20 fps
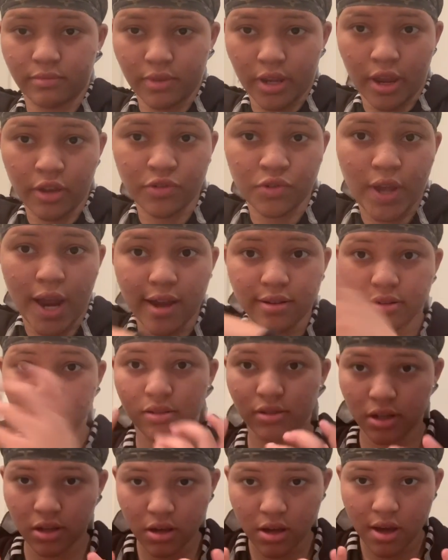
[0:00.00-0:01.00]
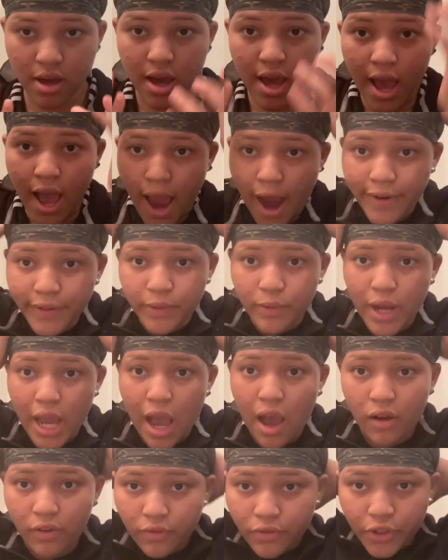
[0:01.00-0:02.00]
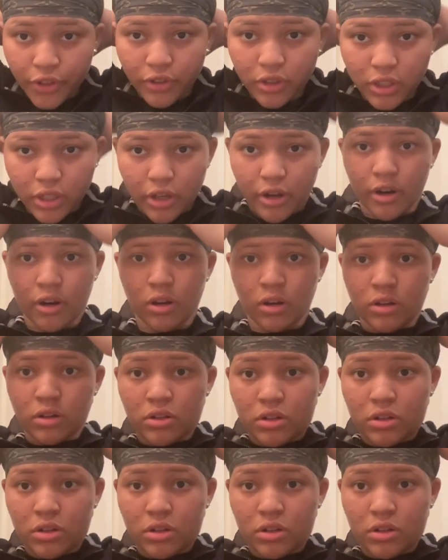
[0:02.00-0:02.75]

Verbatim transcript: As you guys can see, I don't have curly hair.